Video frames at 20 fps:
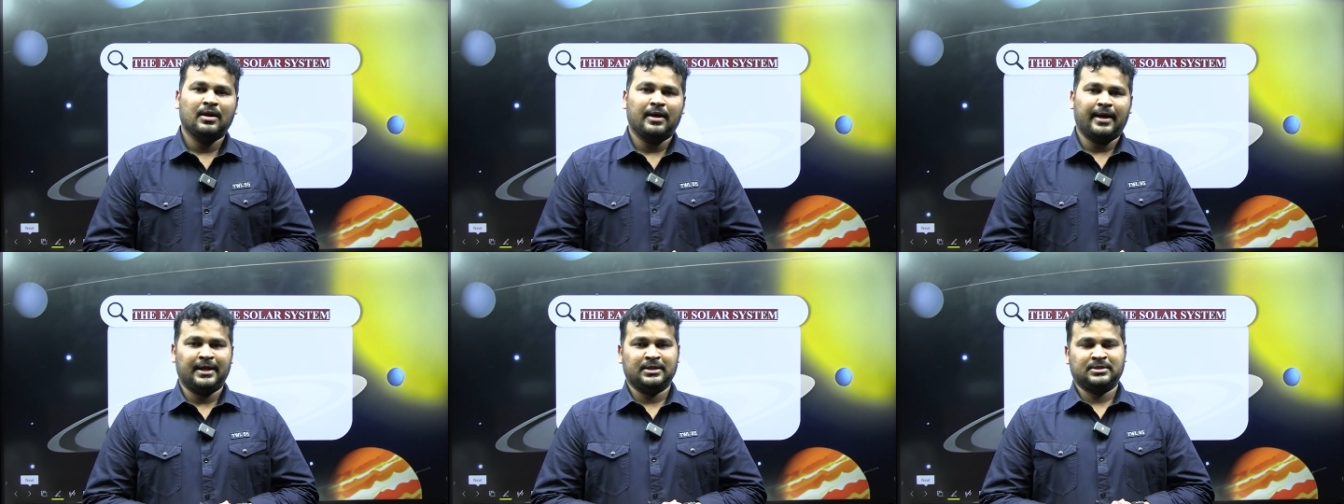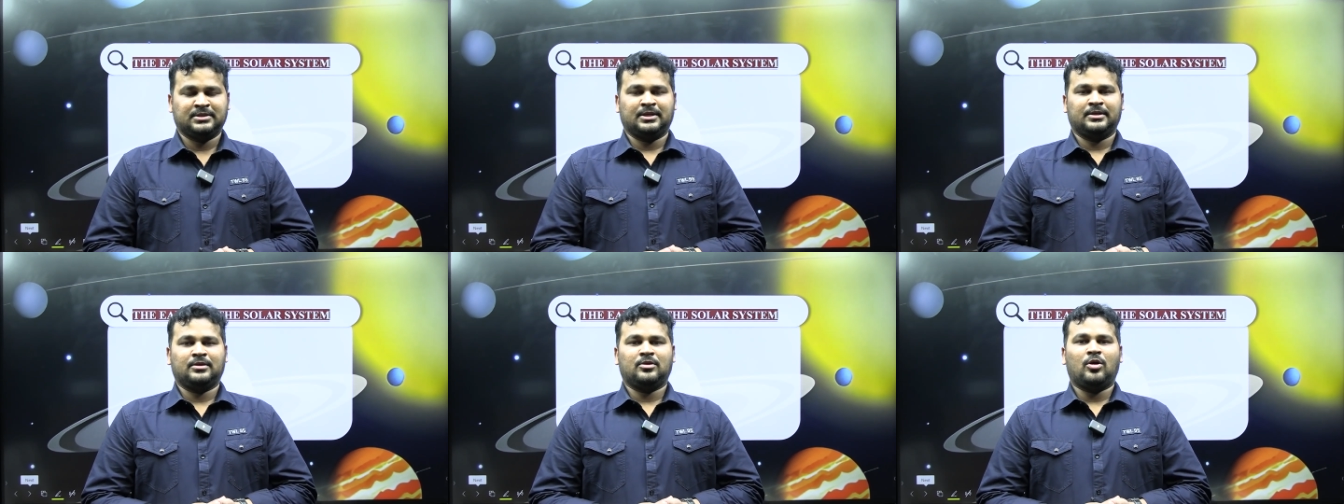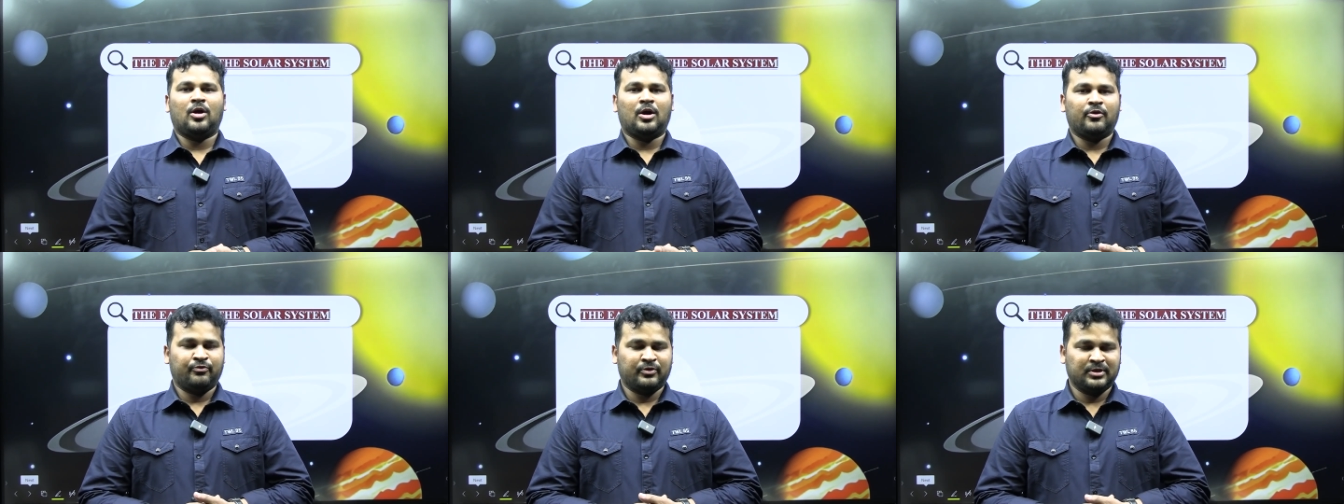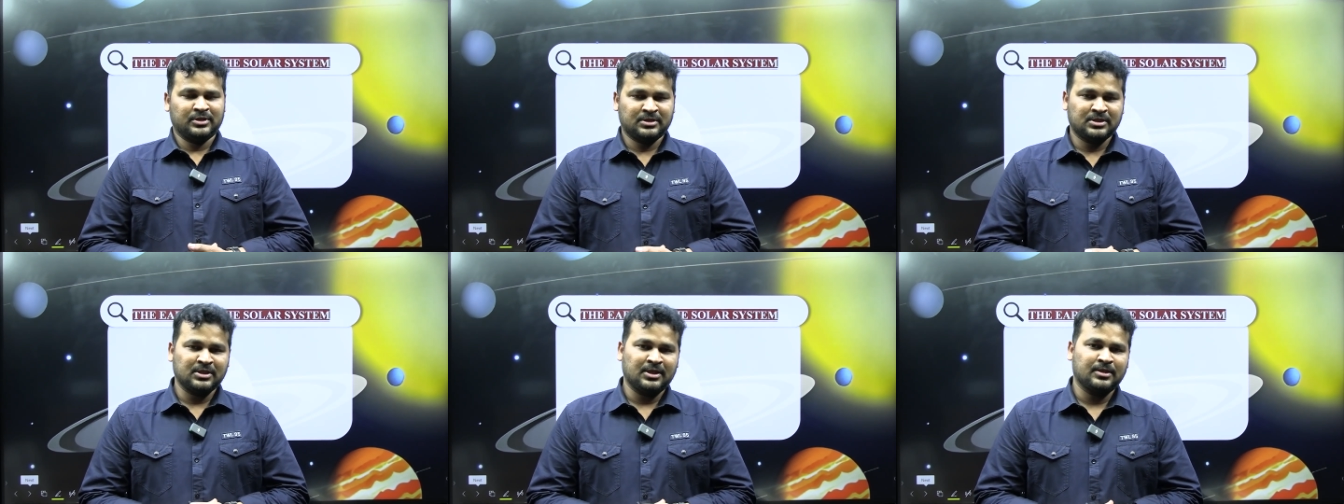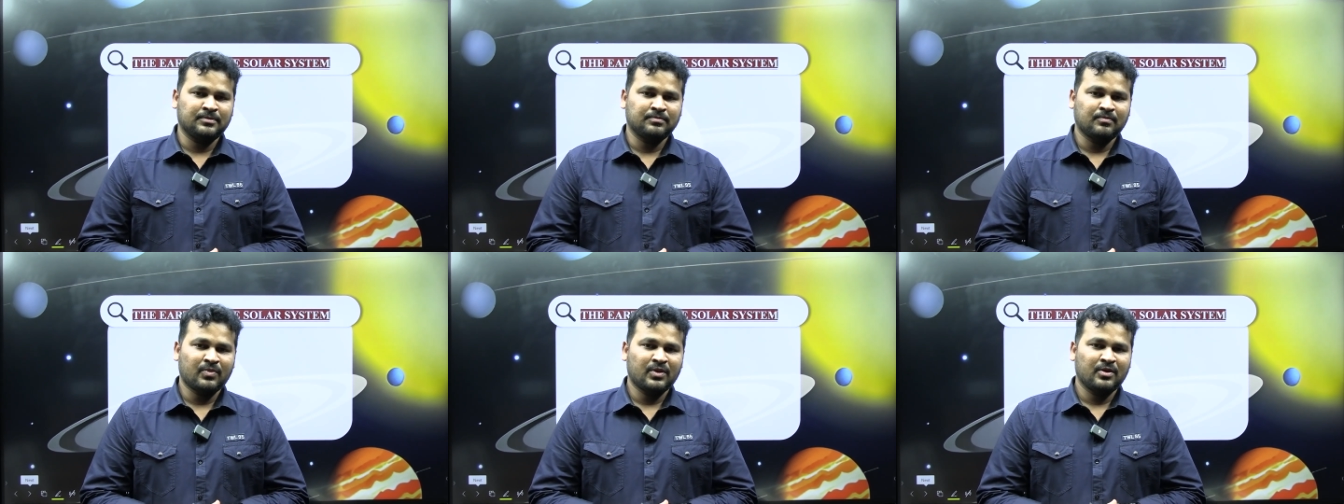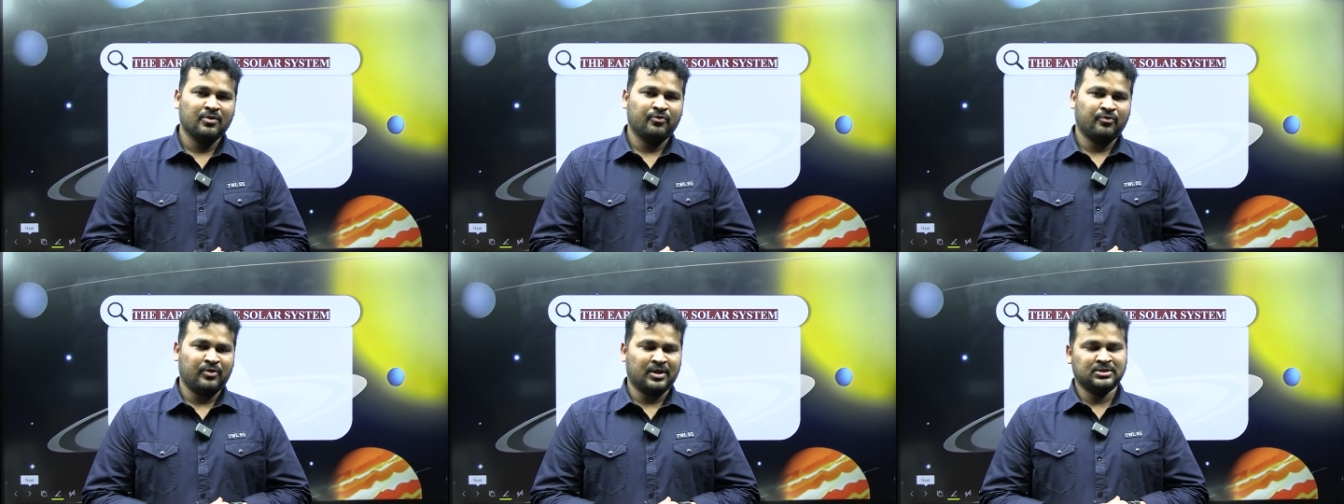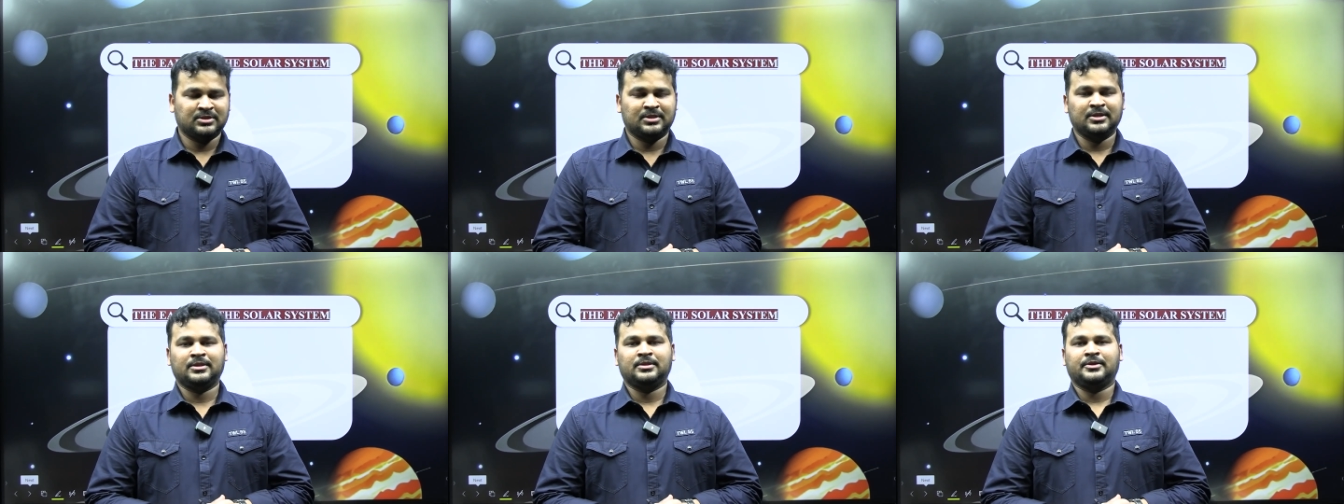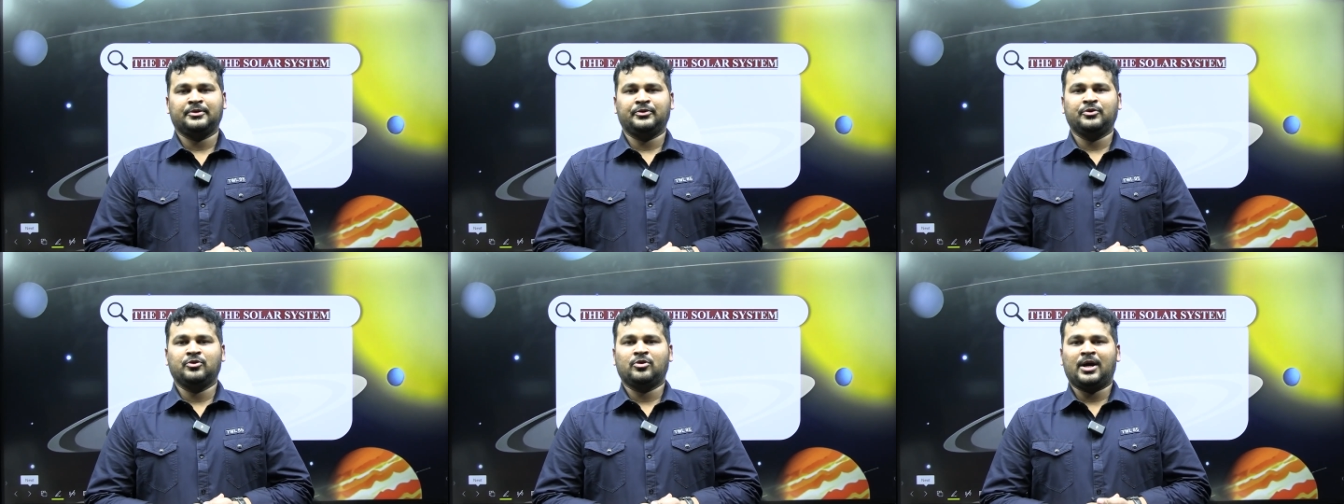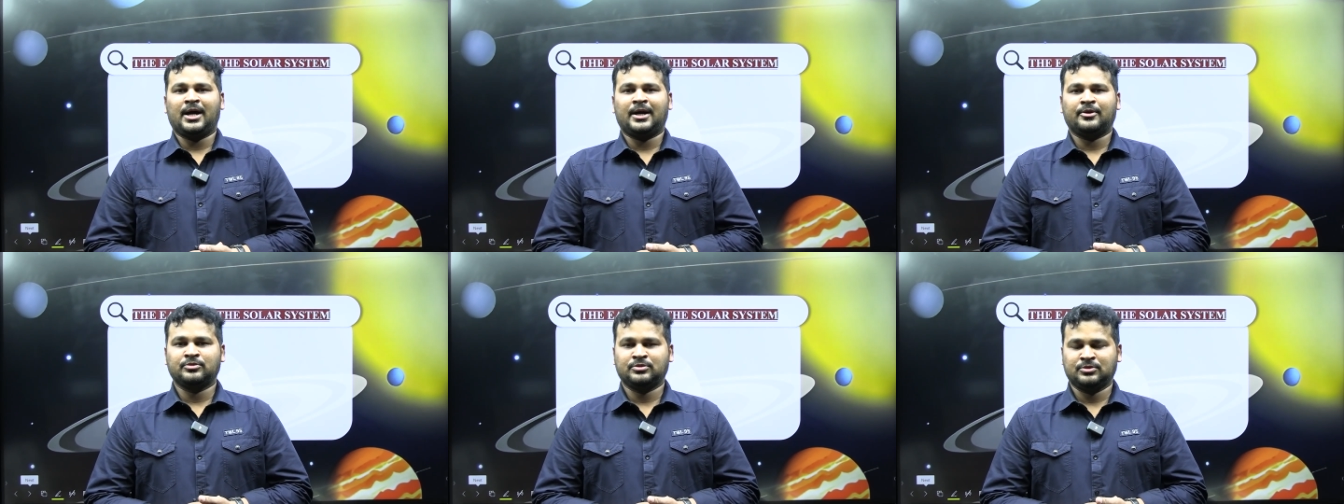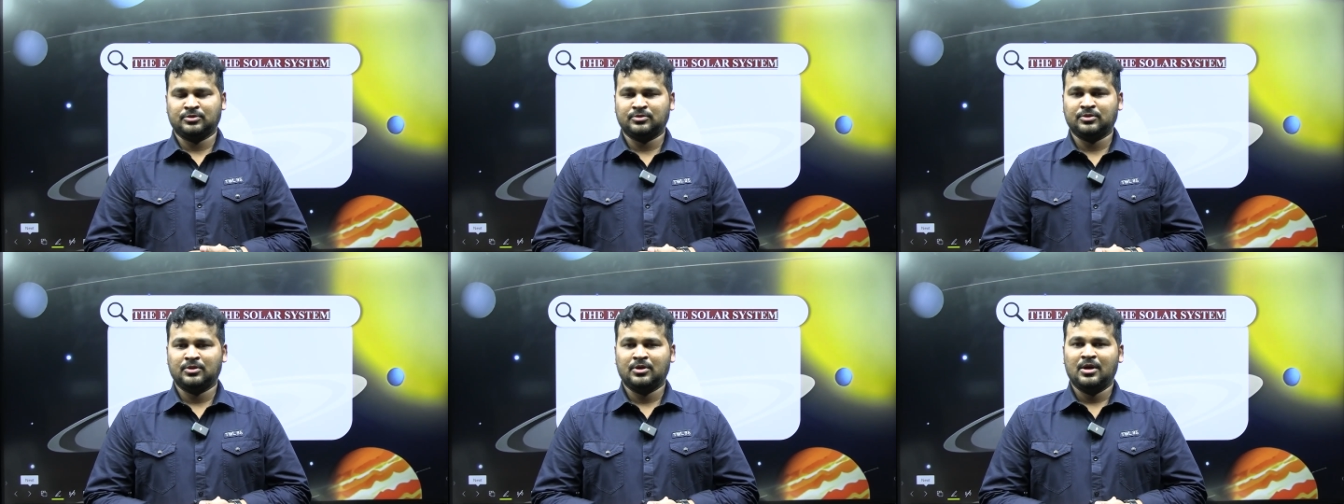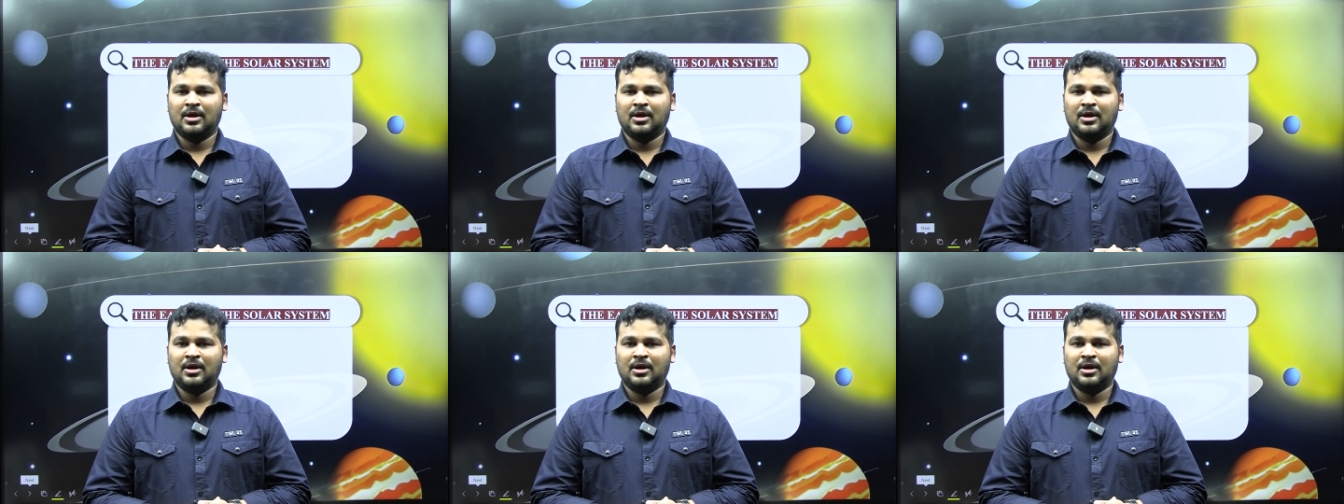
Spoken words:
as an officer, first thing you have to